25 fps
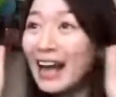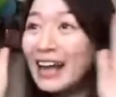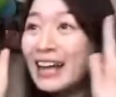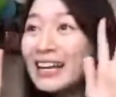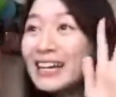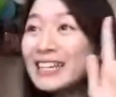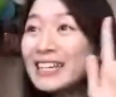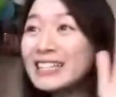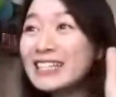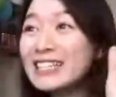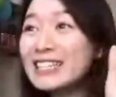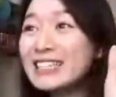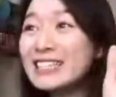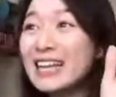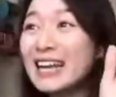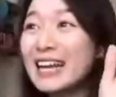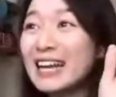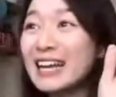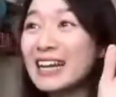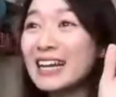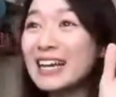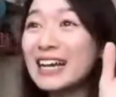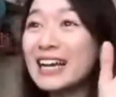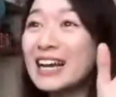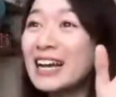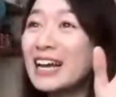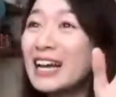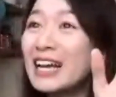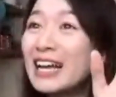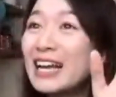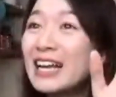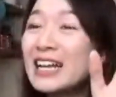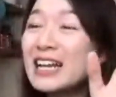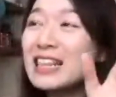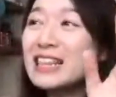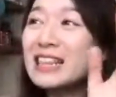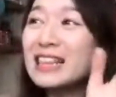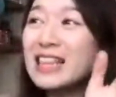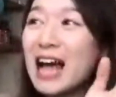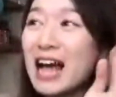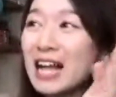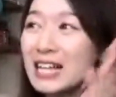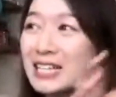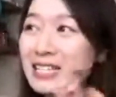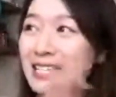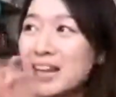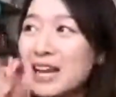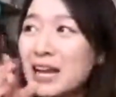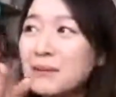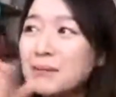Because like last
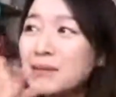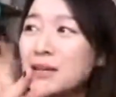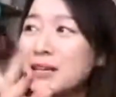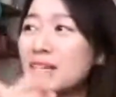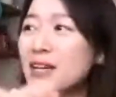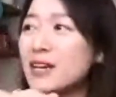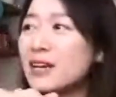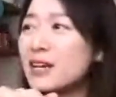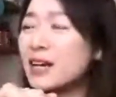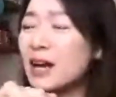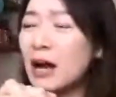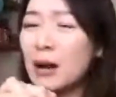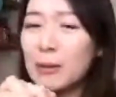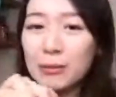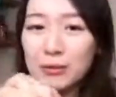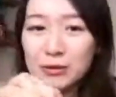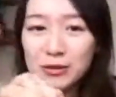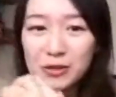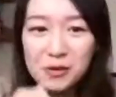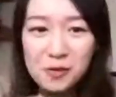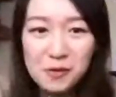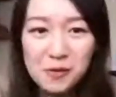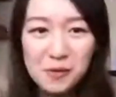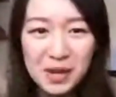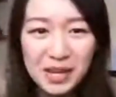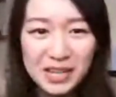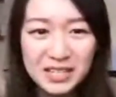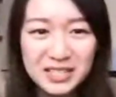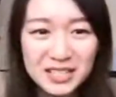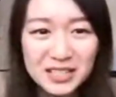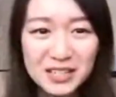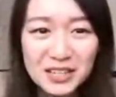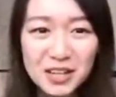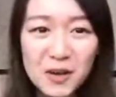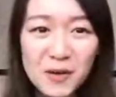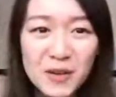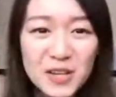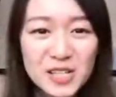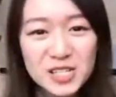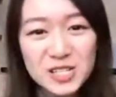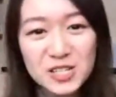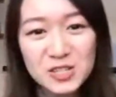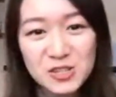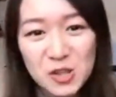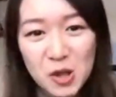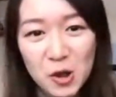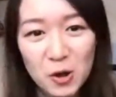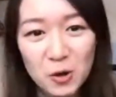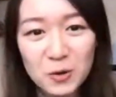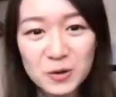time, like a couple of weeks ago, it
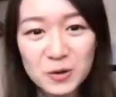snowed